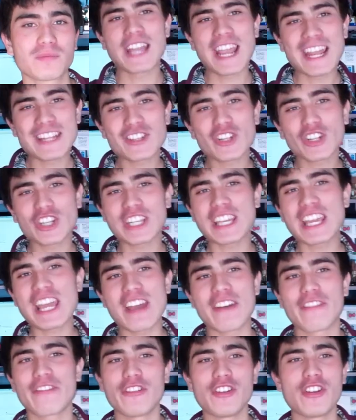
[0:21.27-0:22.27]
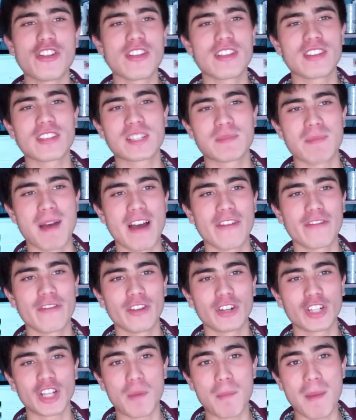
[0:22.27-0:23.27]
It took a year for another
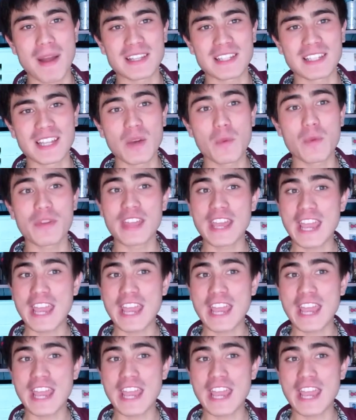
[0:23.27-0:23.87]
smartphone competitor with the